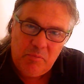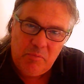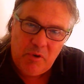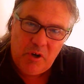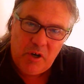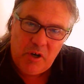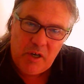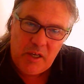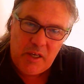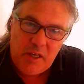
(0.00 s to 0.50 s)

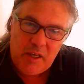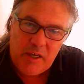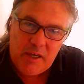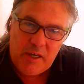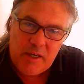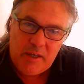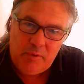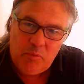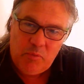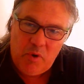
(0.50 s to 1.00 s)
by
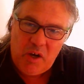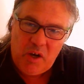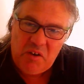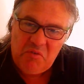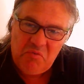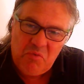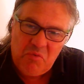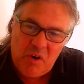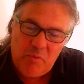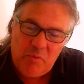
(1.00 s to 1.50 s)
uh,
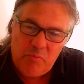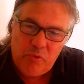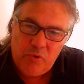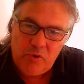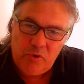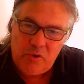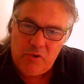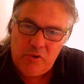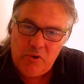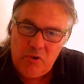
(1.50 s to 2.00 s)
one one
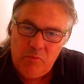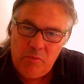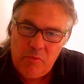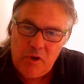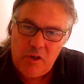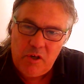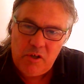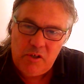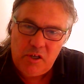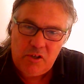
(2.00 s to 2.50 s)
point two
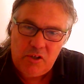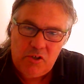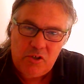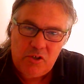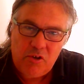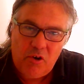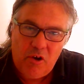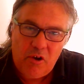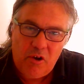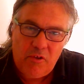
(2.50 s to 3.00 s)
meters. That
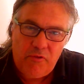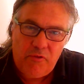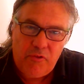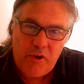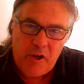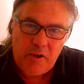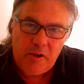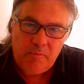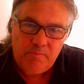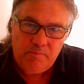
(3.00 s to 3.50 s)
style of
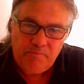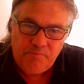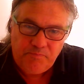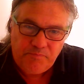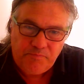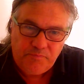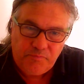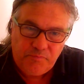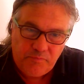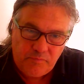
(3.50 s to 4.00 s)
thing.
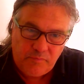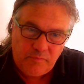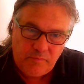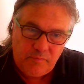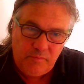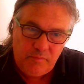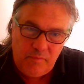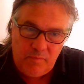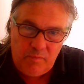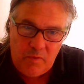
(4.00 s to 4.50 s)

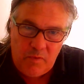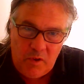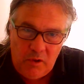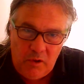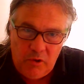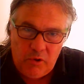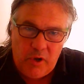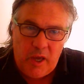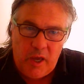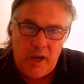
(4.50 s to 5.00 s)

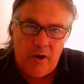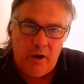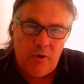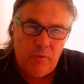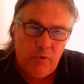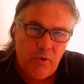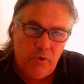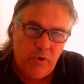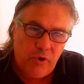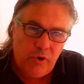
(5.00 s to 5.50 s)
Well, how
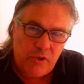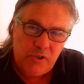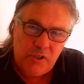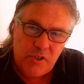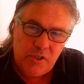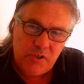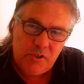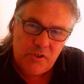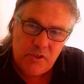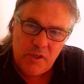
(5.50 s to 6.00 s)
it works
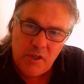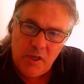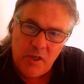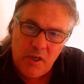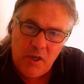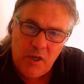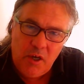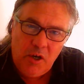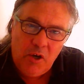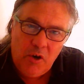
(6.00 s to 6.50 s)
is
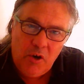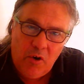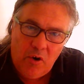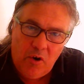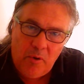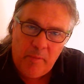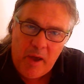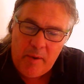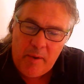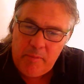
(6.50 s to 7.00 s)

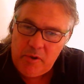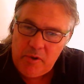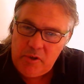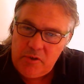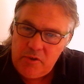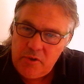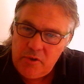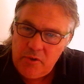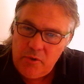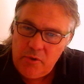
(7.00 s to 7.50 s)
I'm happy
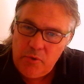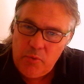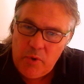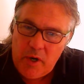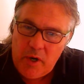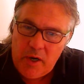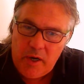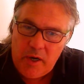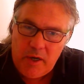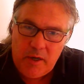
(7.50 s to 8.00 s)
to
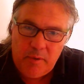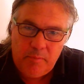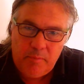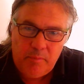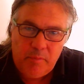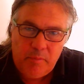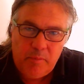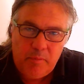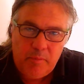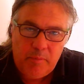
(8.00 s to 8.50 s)
uh,
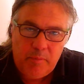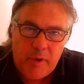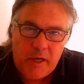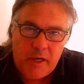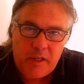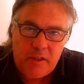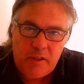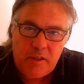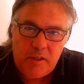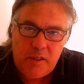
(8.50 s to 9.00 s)

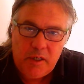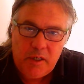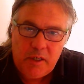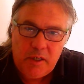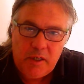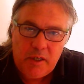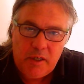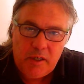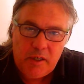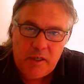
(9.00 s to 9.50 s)
make
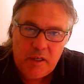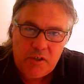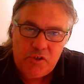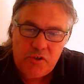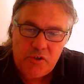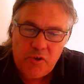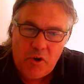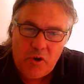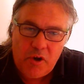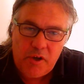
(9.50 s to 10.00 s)
uh, a
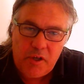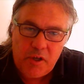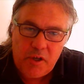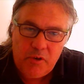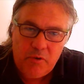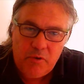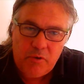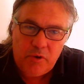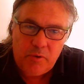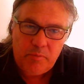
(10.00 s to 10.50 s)

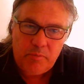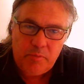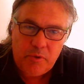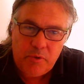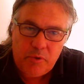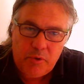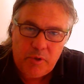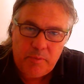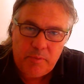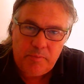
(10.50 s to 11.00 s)
sighting or,
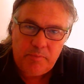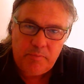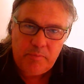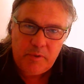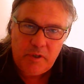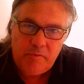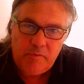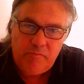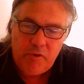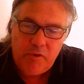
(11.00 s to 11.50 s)

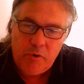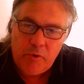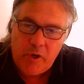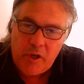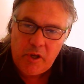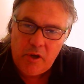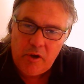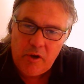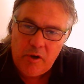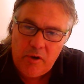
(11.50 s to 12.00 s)
or a
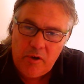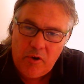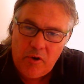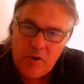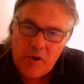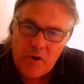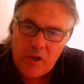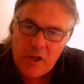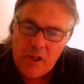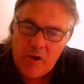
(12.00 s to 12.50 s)
viewing
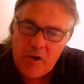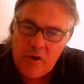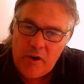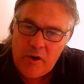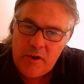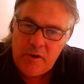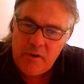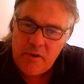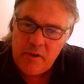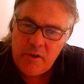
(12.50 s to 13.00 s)

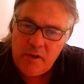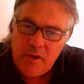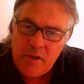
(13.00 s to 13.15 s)
online